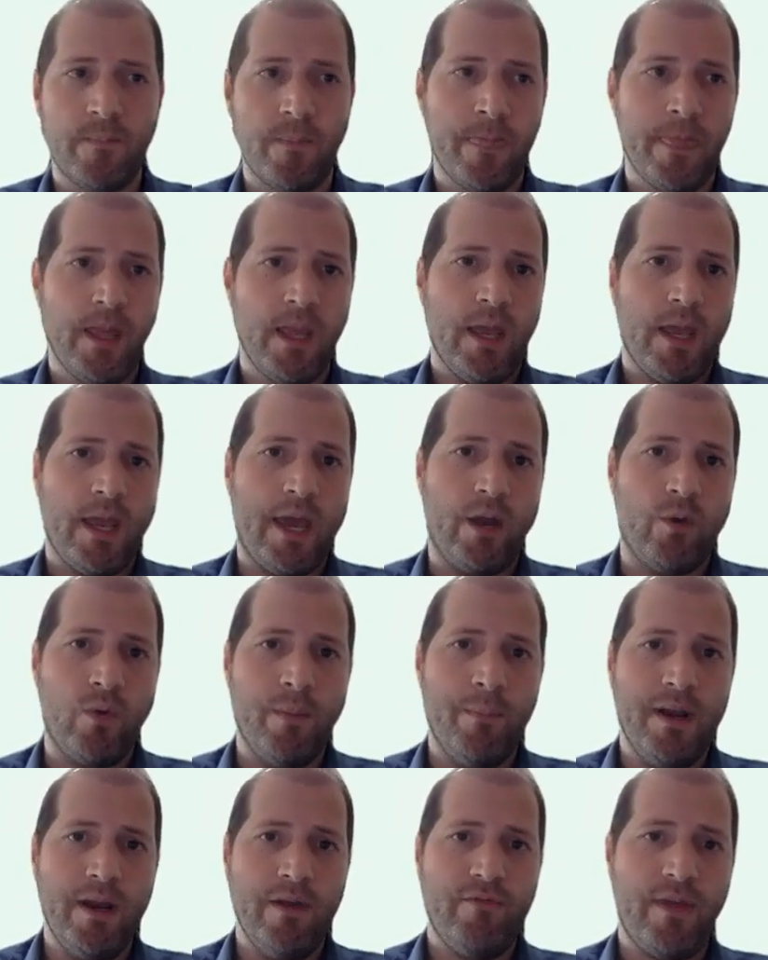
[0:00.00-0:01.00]
And we
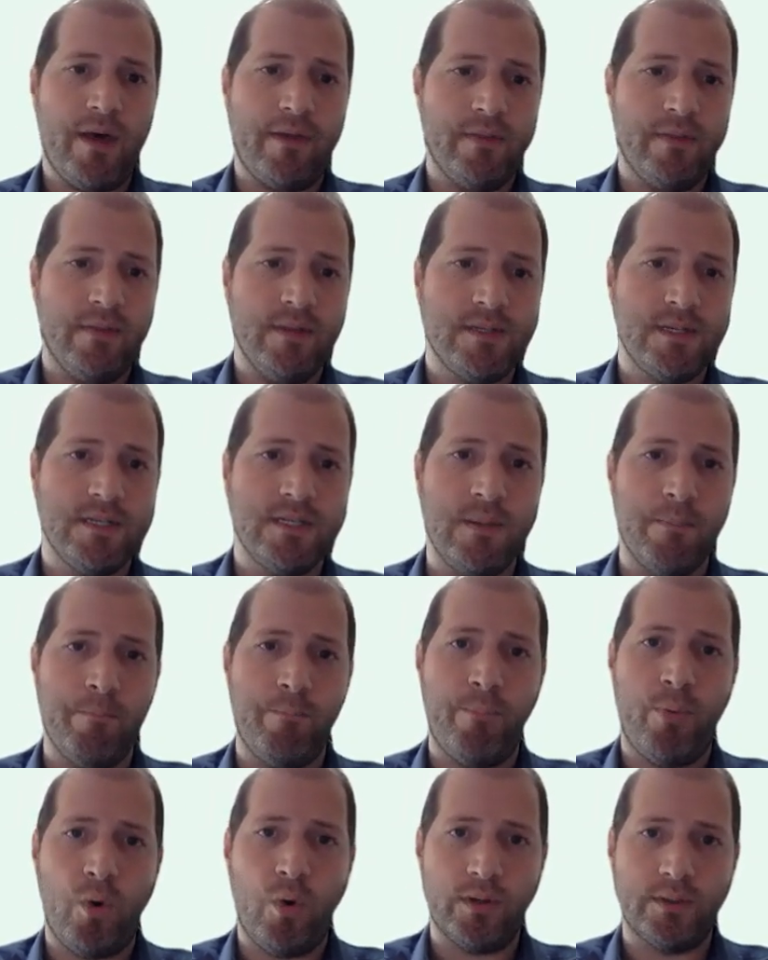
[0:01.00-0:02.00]
believe that this is
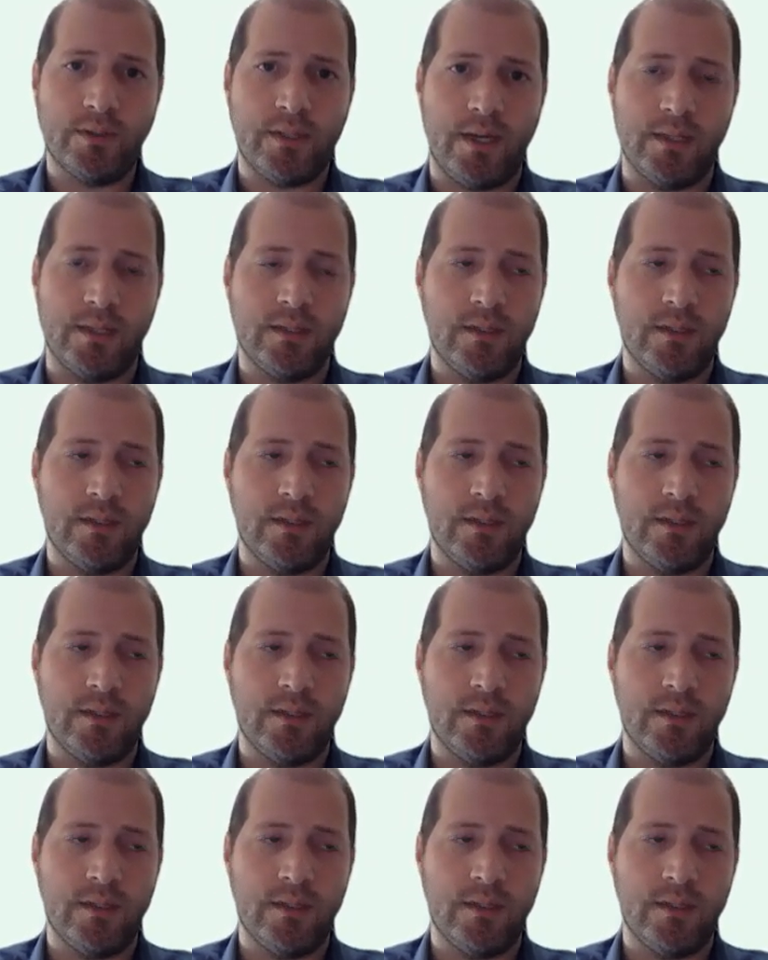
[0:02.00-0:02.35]
important